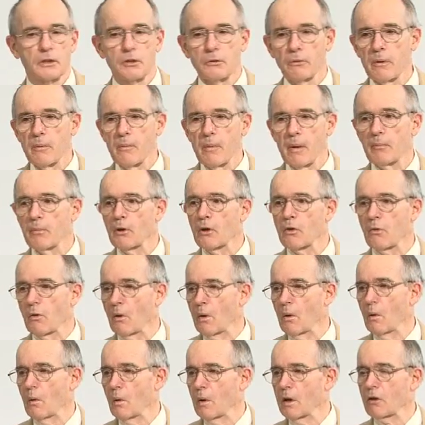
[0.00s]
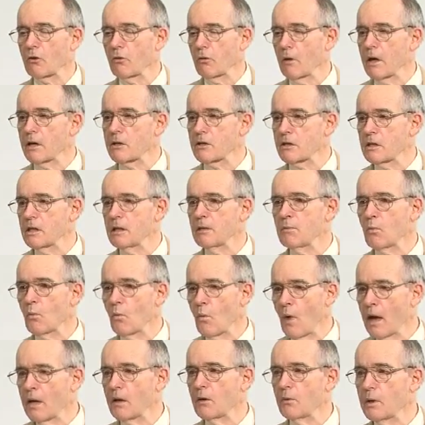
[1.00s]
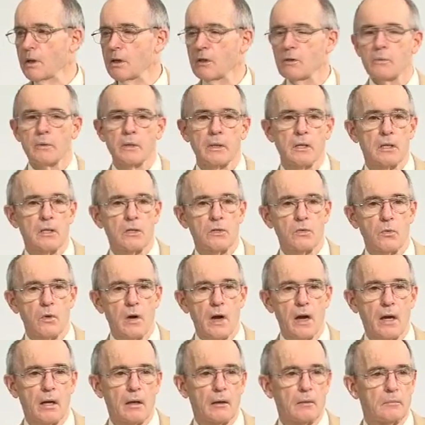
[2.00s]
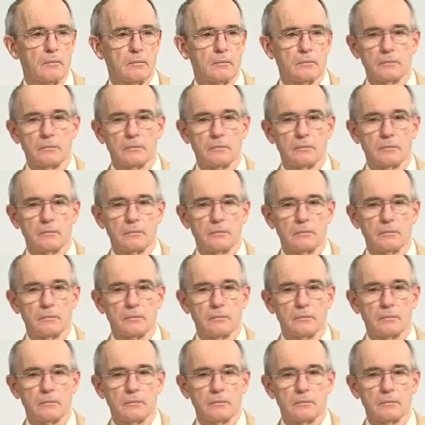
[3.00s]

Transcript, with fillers: To remember what Christ did? Why do we do it this way?